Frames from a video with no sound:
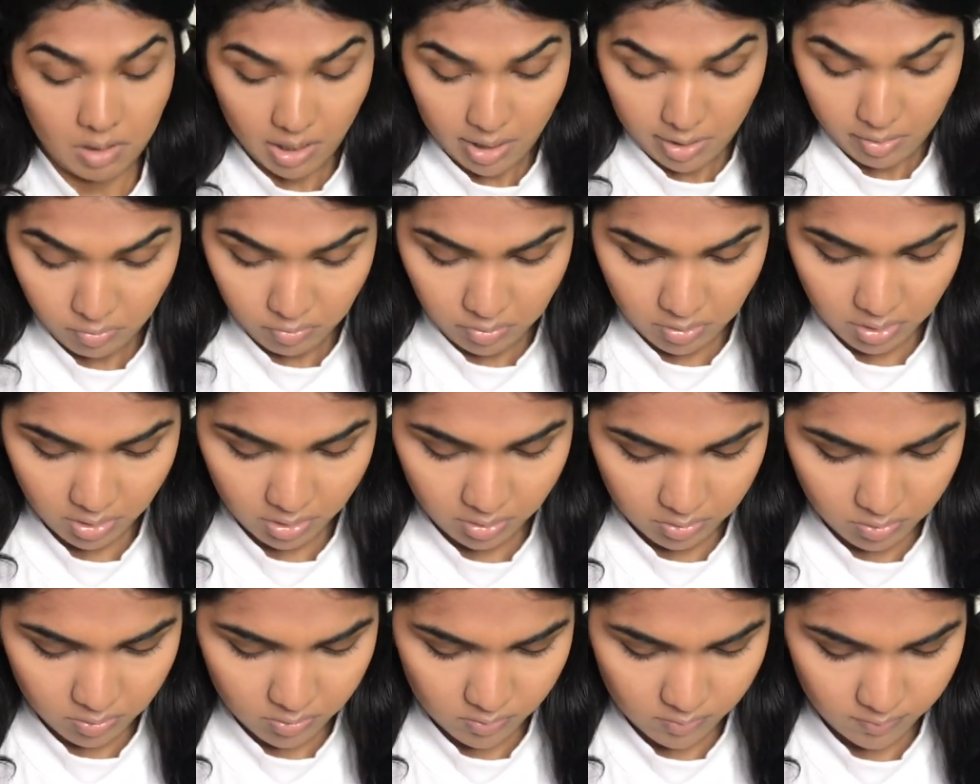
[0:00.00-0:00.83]
i don't
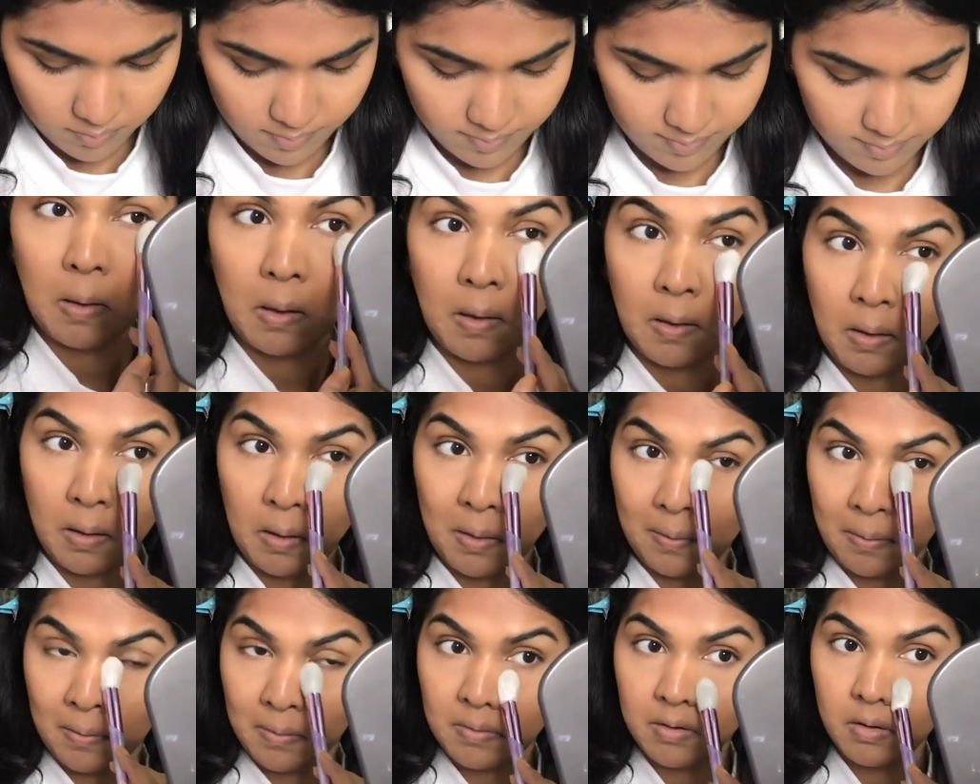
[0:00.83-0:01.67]
think
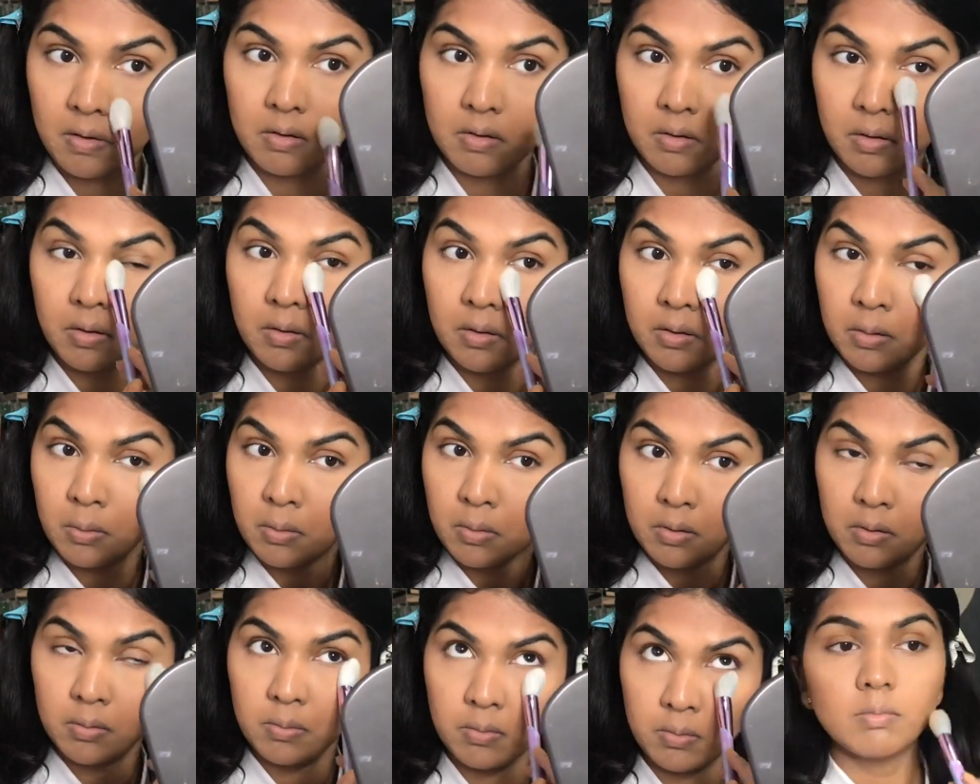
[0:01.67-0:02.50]

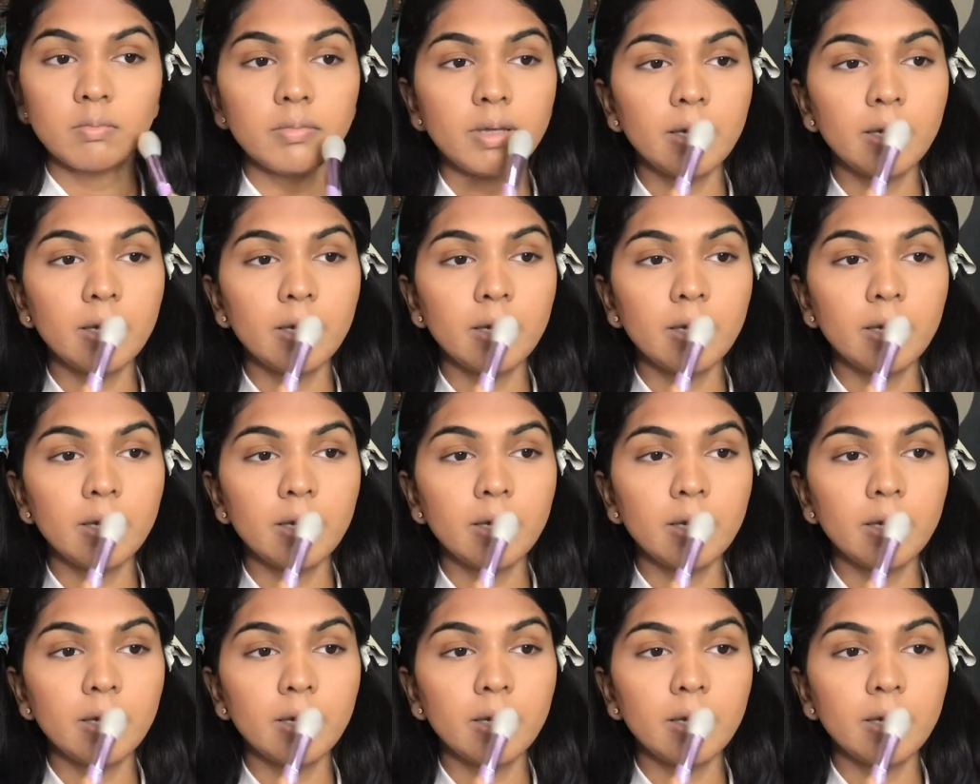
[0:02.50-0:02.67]
so